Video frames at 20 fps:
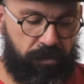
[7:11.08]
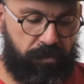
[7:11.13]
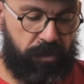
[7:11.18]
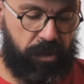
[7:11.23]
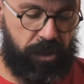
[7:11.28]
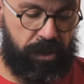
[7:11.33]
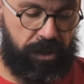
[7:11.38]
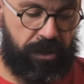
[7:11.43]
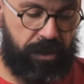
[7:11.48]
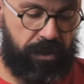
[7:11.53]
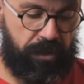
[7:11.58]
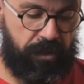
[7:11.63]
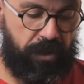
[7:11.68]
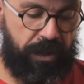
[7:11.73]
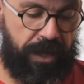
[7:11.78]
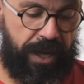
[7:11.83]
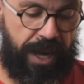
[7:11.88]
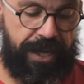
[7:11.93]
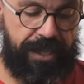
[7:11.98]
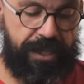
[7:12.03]
just
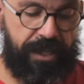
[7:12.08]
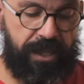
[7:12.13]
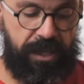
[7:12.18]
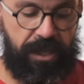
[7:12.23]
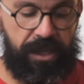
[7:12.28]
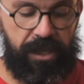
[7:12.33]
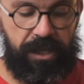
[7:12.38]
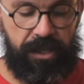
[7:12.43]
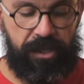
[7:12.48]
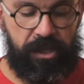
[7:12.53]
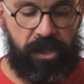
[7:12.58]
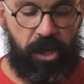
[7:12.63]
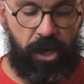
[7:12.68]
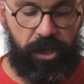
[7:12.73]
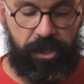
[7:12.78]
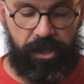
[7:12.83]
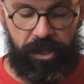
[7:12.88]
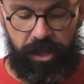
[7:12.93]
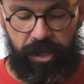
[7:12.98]
create a little knot